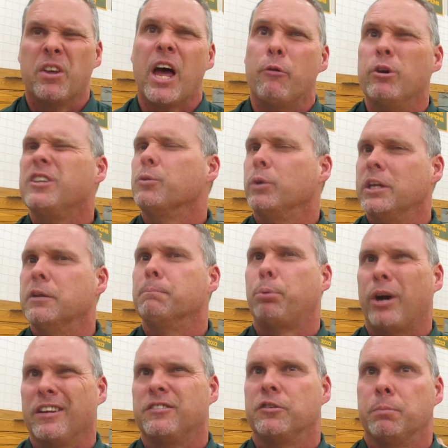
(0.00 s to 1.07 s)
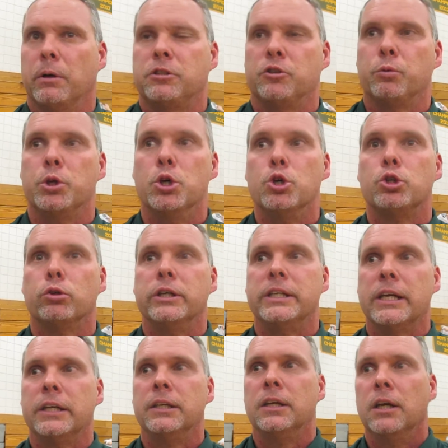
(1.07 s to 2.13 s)
for that reason, we didn't press as much as we usually
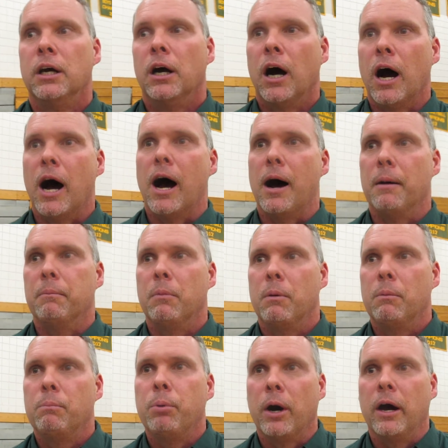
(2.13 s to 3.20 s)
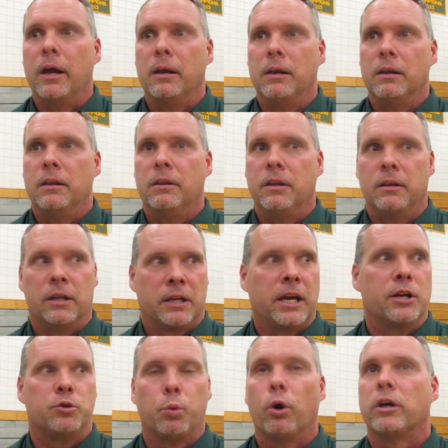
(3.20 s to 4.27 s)
did. Um, but the
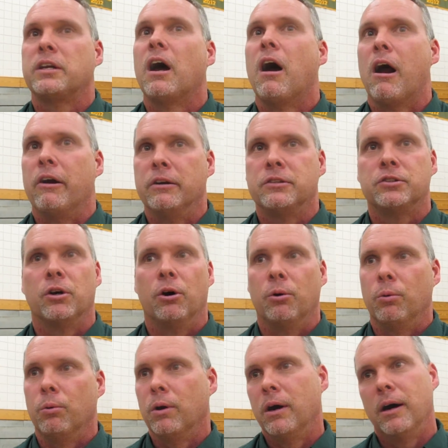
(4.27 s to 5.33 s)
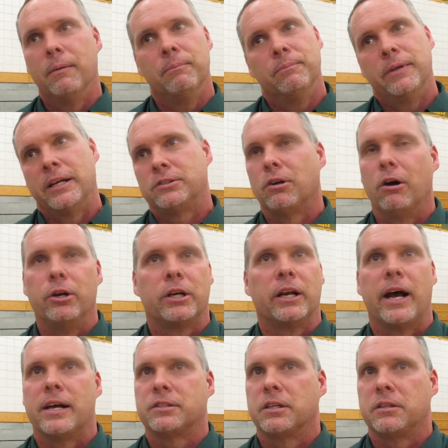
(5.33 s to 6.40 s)
kids worked hard, so um, that's all you can
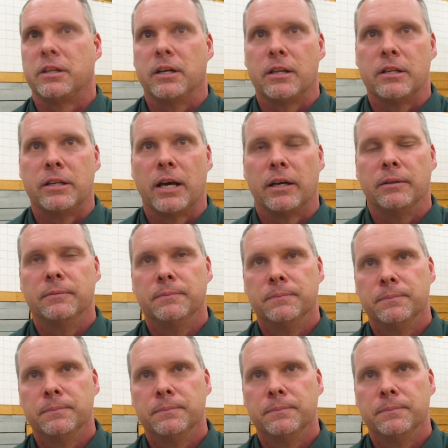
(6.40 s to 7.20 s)
ask at the end of the day.